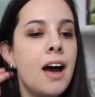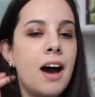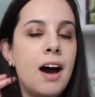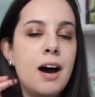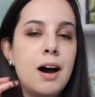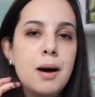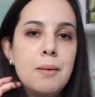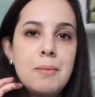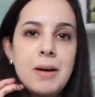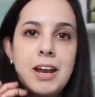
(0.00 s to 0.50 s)

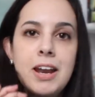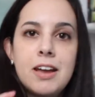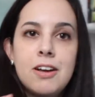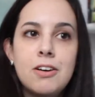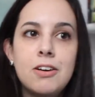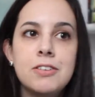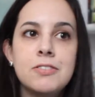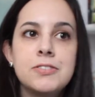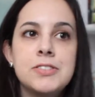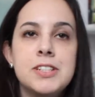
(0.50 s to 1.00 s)
And I
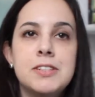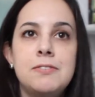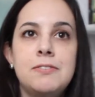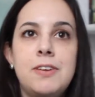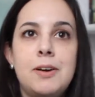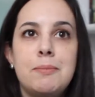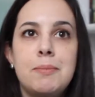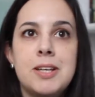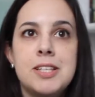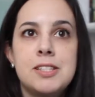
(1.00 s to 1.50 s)
often
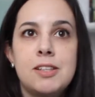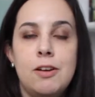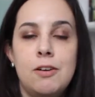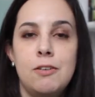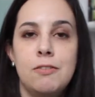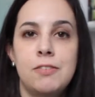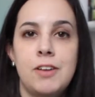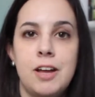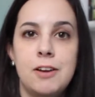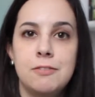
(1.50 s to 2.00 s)
found
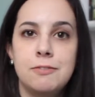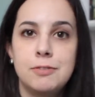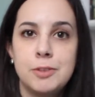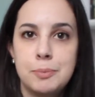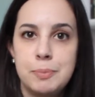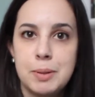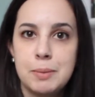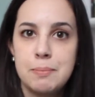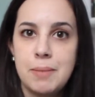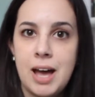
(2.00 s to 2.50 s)
myself kind of
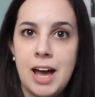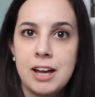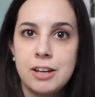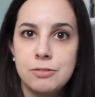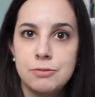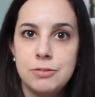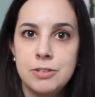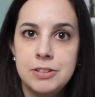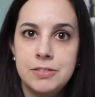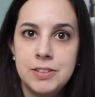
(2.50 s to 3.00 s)
flipping back
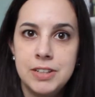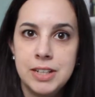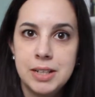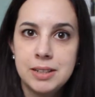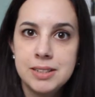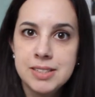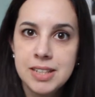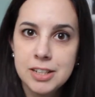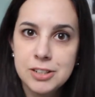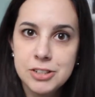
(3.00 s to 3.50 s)
and
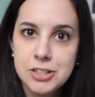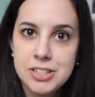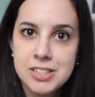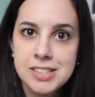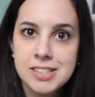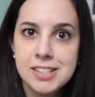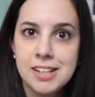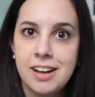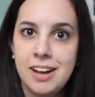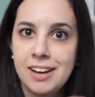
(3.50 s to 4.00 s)
rereading
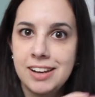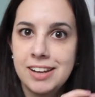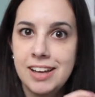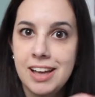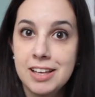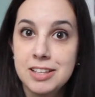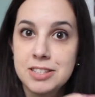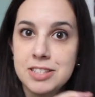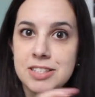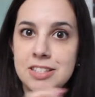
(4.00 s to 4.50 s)
sections to kind of
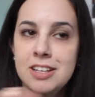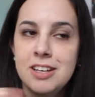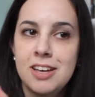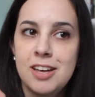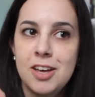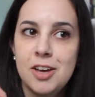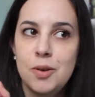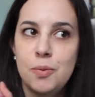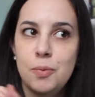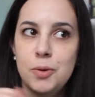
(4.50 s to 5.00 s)
guess
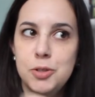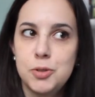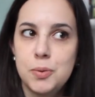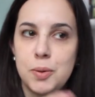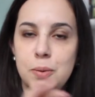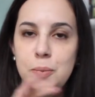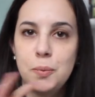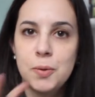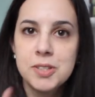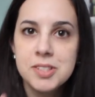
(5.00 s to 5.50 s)
which
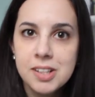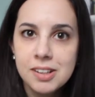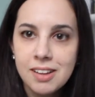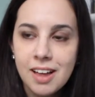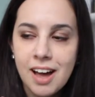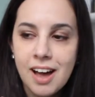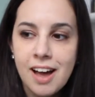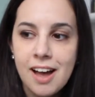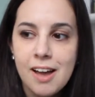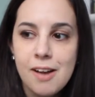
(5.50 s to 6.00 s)
one was a
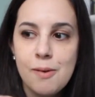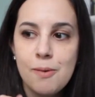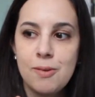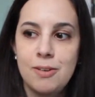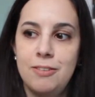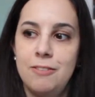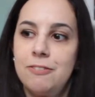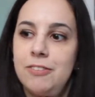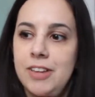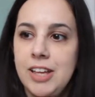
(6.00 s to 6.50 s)
lie, or
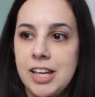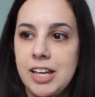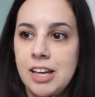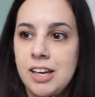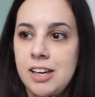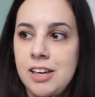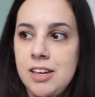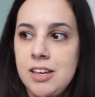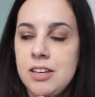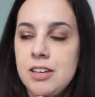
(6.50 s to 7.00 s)
if
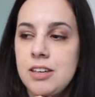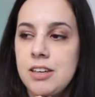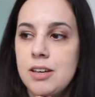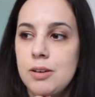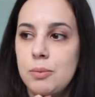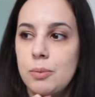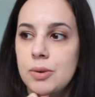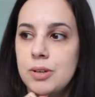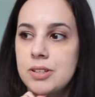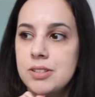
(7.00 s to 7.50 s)
like
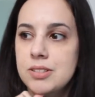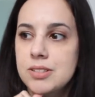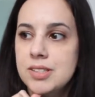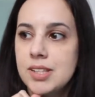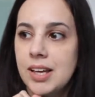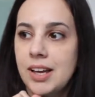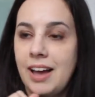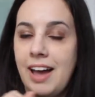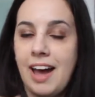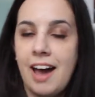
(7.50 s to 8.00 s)
it was
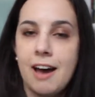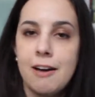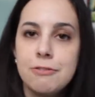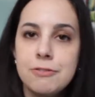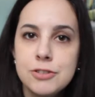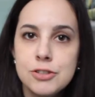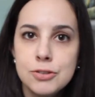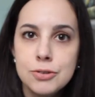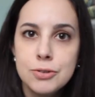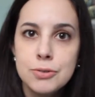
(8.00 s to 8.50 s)
like a
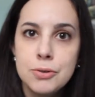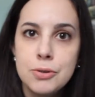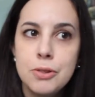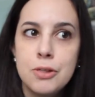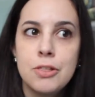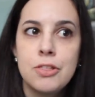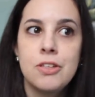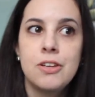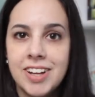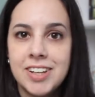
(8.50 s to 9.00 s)

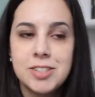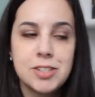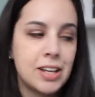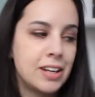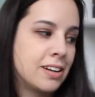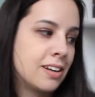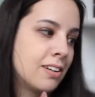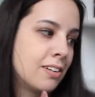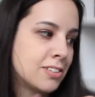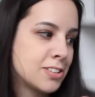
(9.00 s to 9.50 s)
half-truth, and
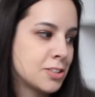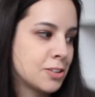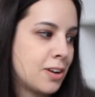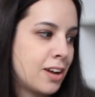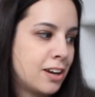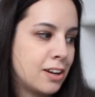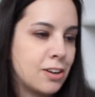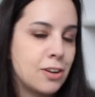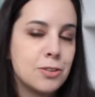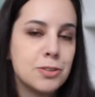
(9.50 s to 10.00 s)
it also
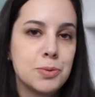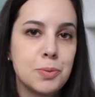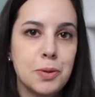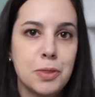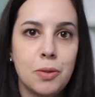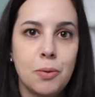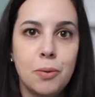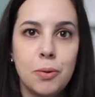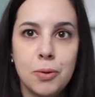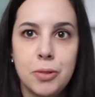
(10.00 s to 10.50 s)
kind of goes
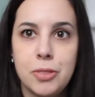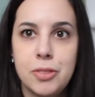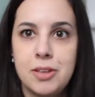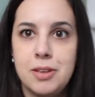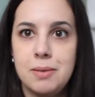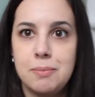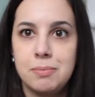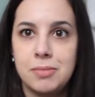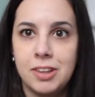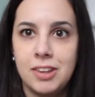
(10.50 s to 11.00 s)
with the whole
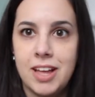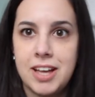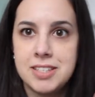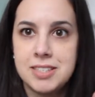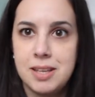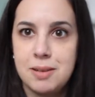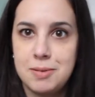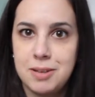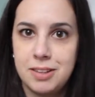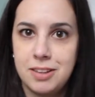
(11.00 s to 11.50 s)
theme, The
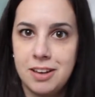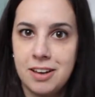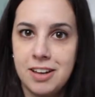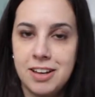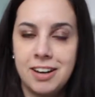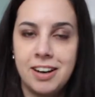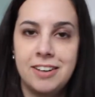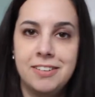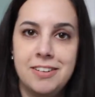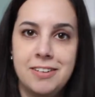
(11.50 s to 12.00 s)
Last Time I
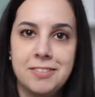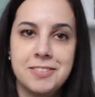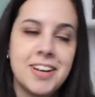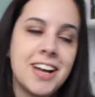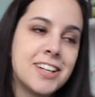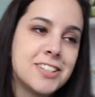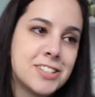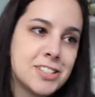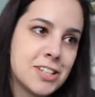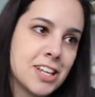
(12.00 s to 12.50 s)
Lied. I don't know,
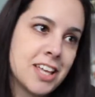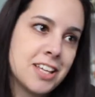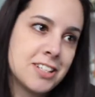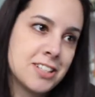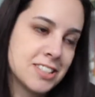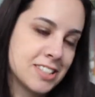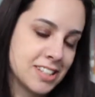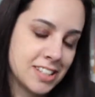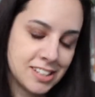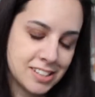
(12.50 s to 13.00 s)
I just
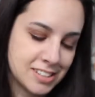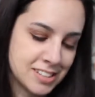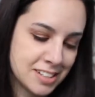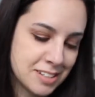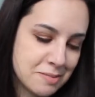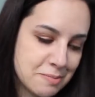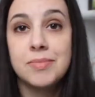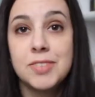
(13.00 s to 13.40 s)
liked it.